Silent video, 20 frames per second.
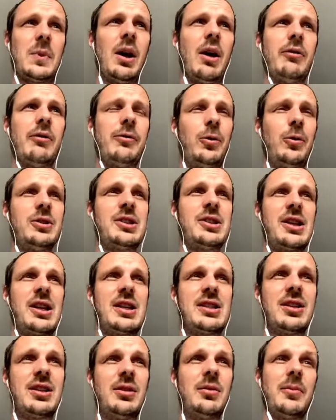a full
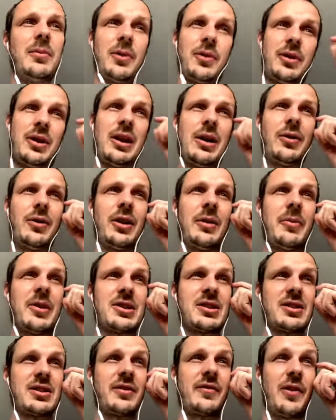season, but he only
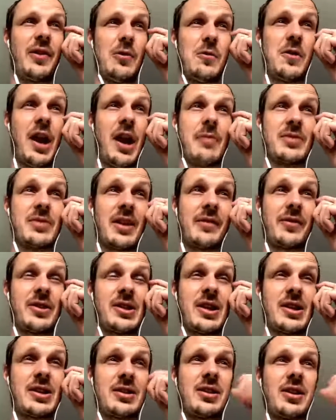misses a few games every
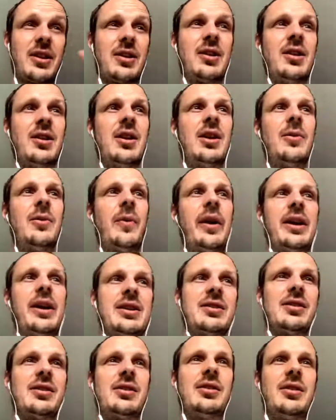season. And when
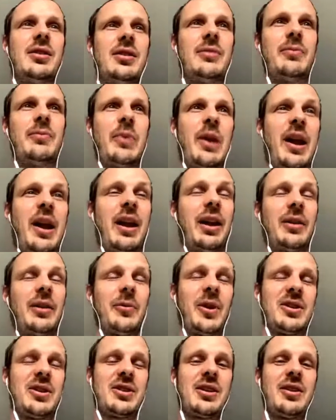he's playing
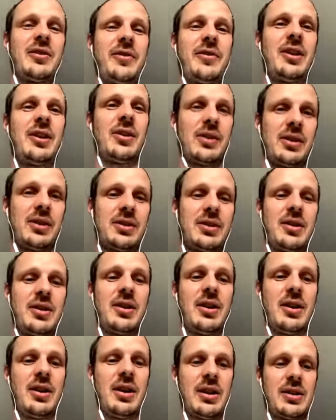and when he's on the field,
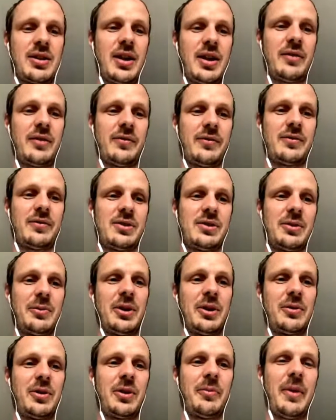he's kind of
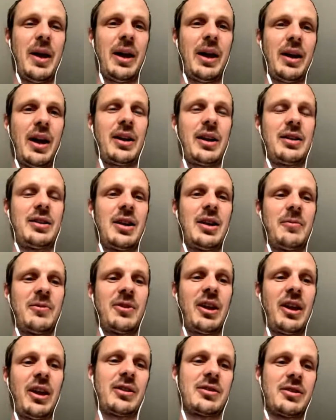someone who can make any team
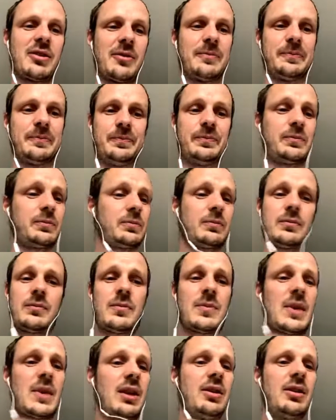tick. So
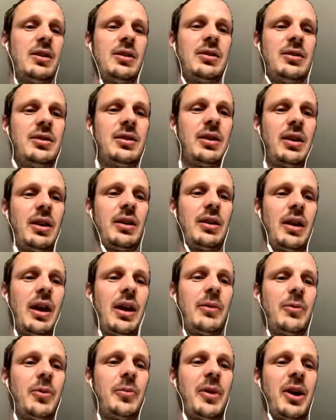
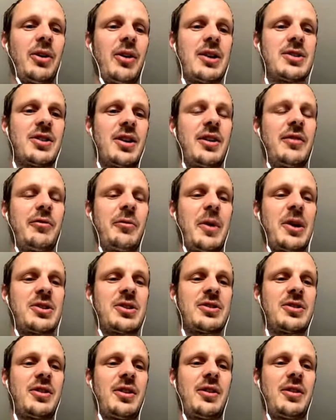he will be a great signing for
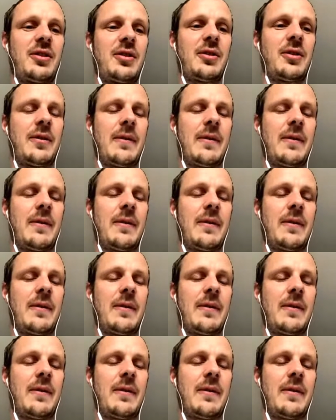Manchester United.